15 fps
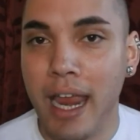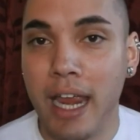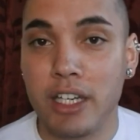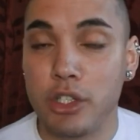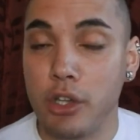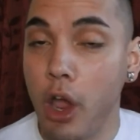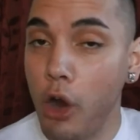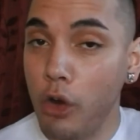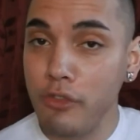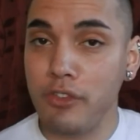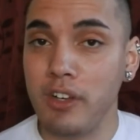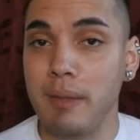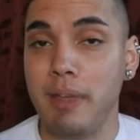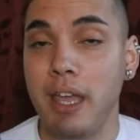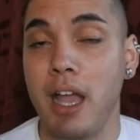and to
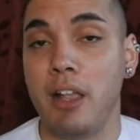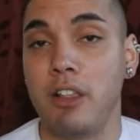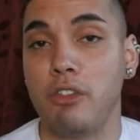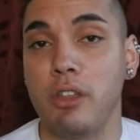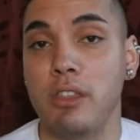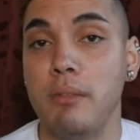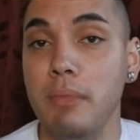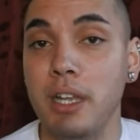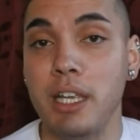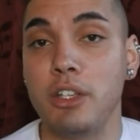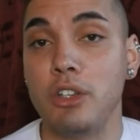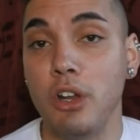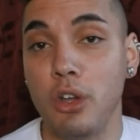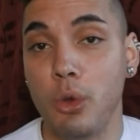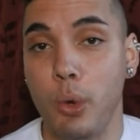hopefully be answering the
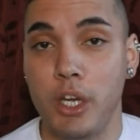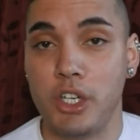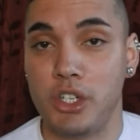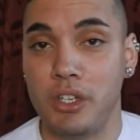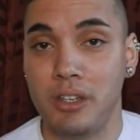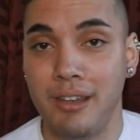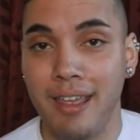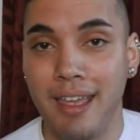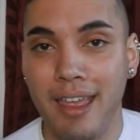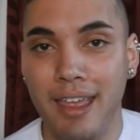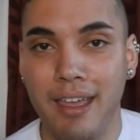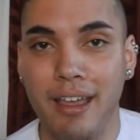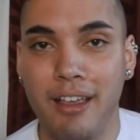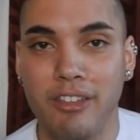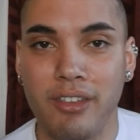million-dollar question
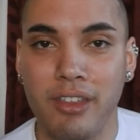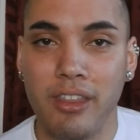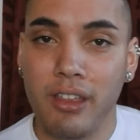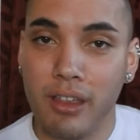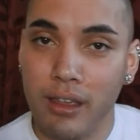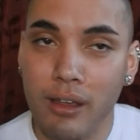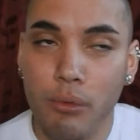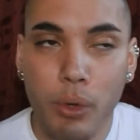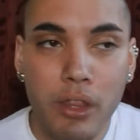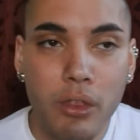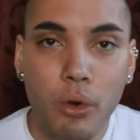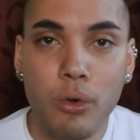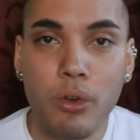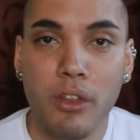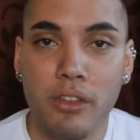as to
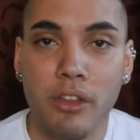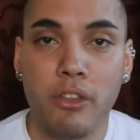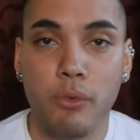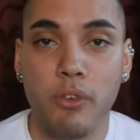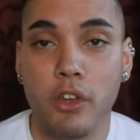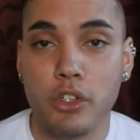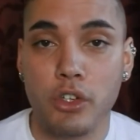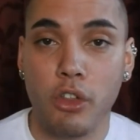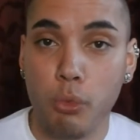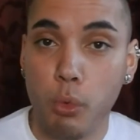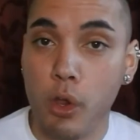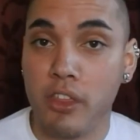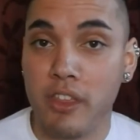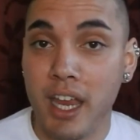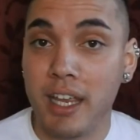whether or not this version
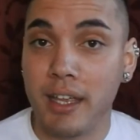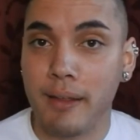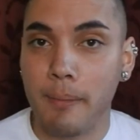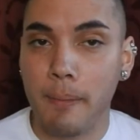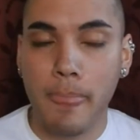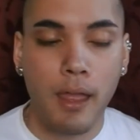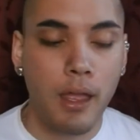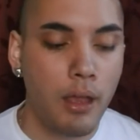is worth getting.